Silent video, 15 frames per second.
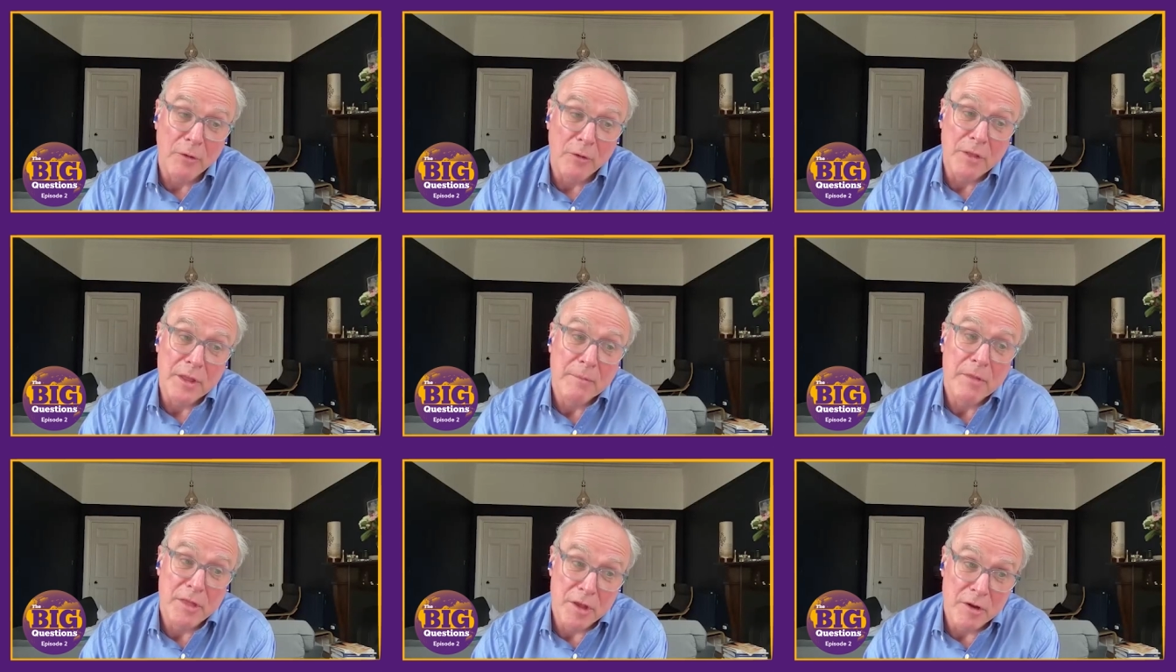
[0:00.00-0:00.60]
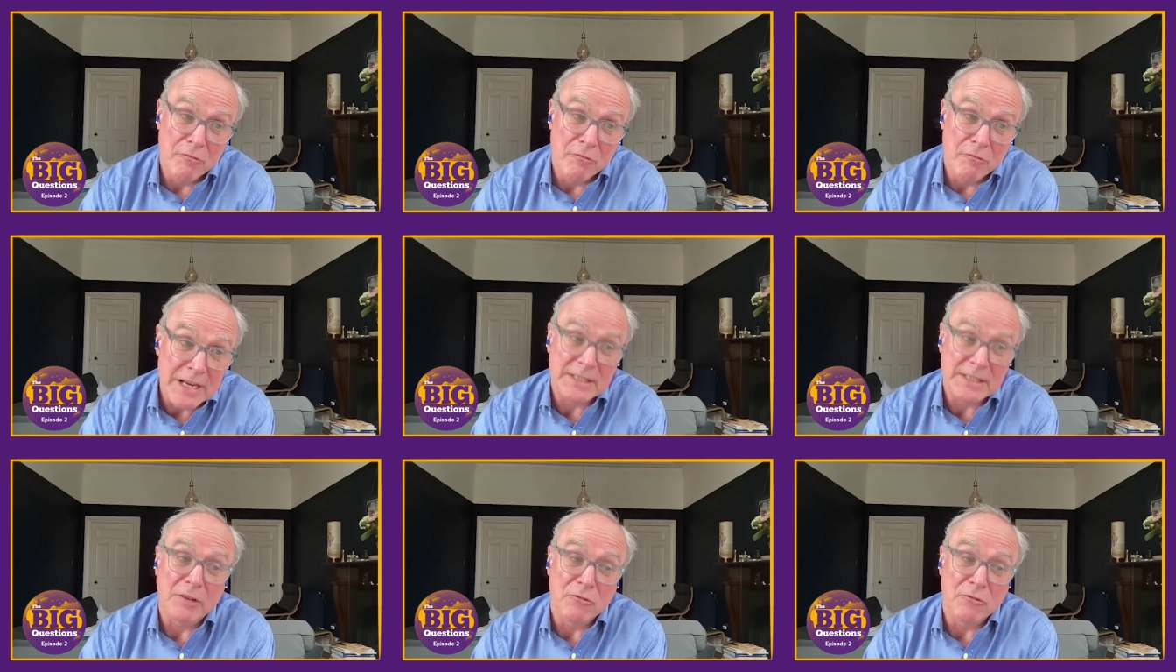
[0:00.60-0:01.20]
And so therefore,
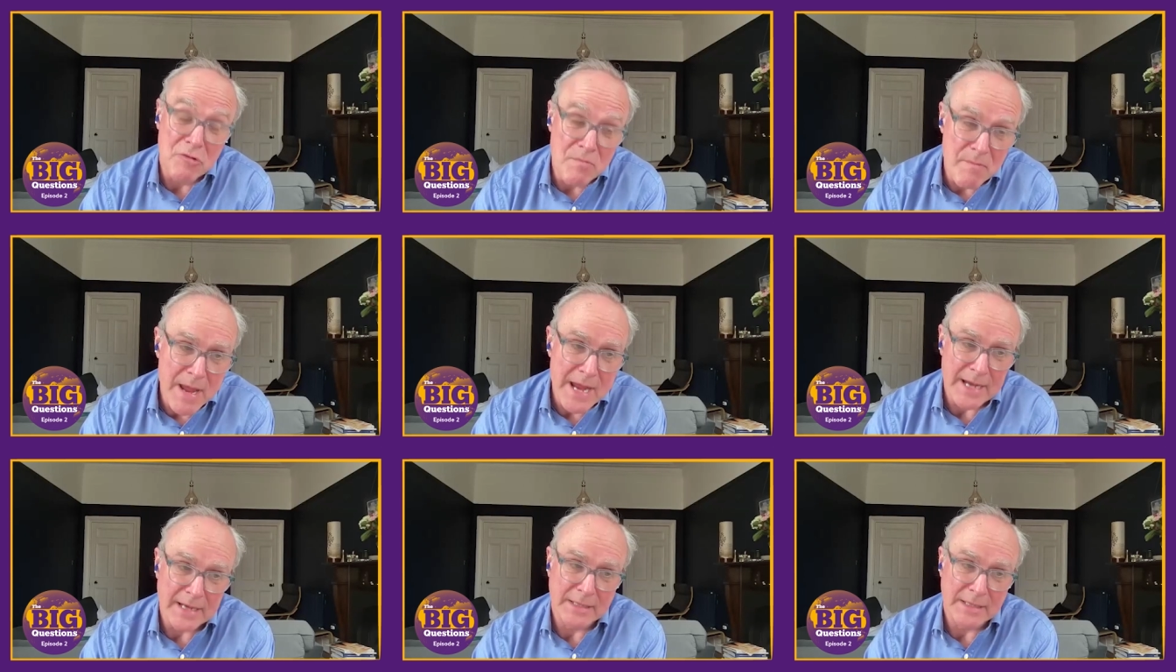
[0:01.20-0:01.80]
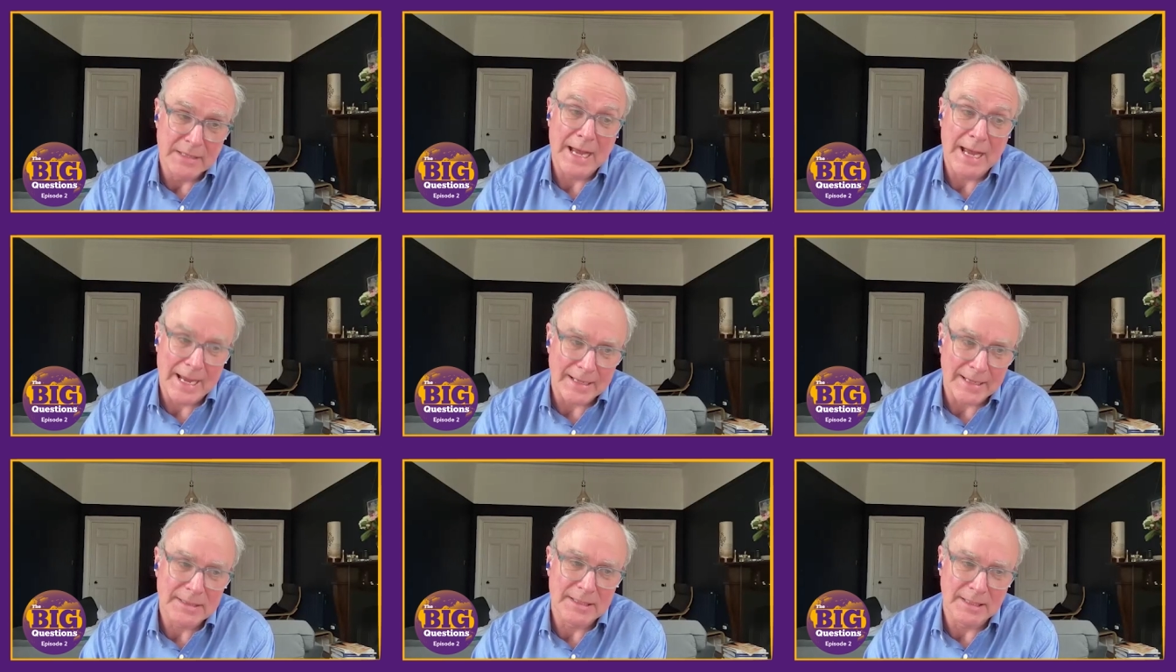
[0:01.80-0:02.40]
the, the risk
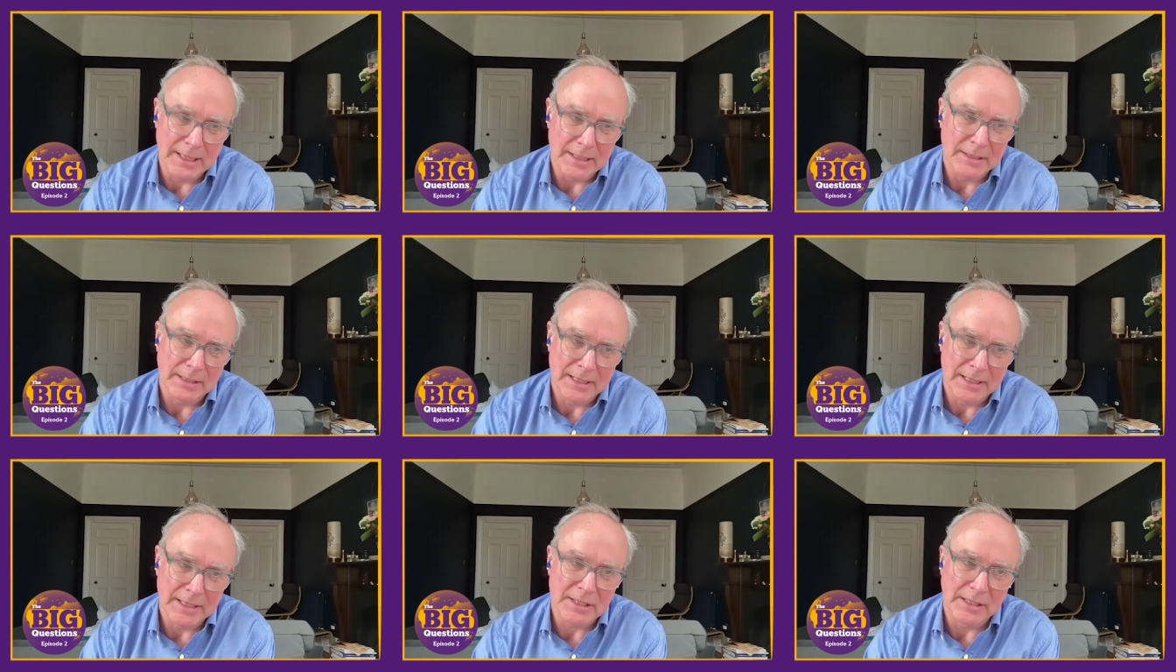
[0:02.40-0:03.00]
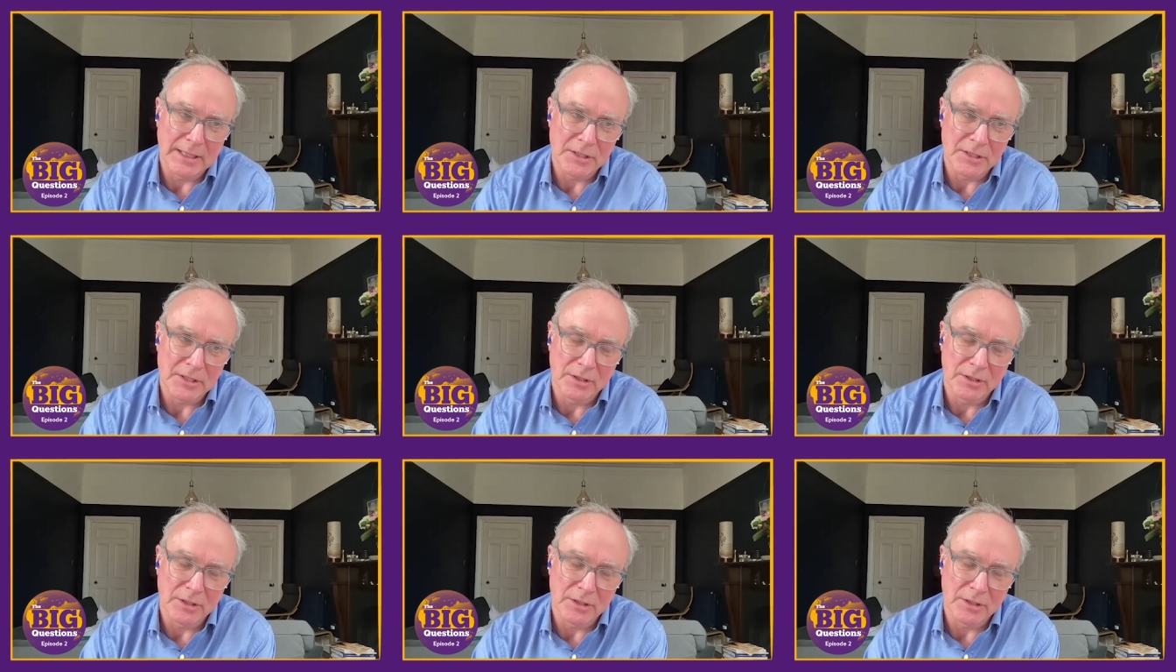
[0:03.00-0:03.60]
remains
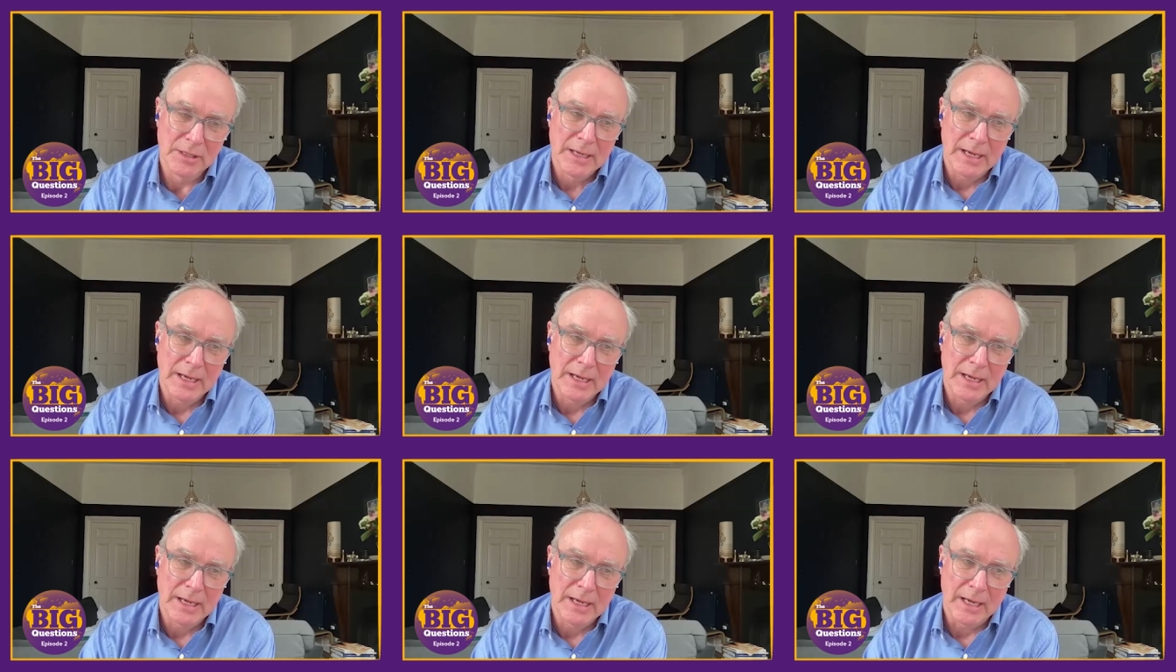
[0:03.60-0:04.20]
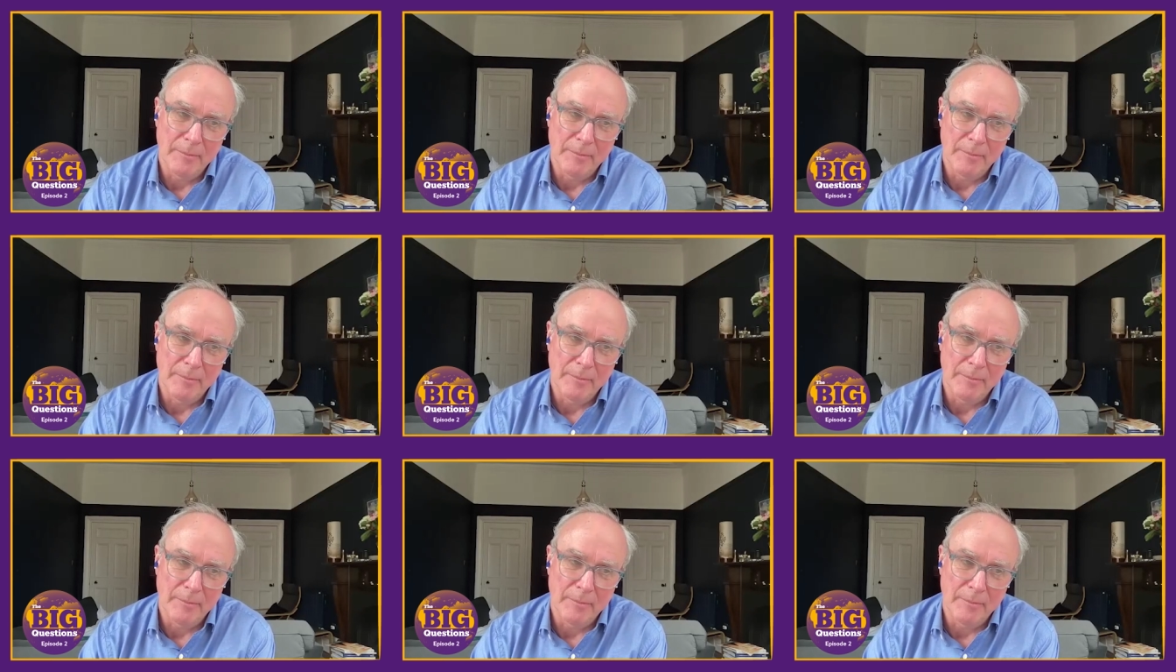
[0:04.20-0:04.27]
accidental escalation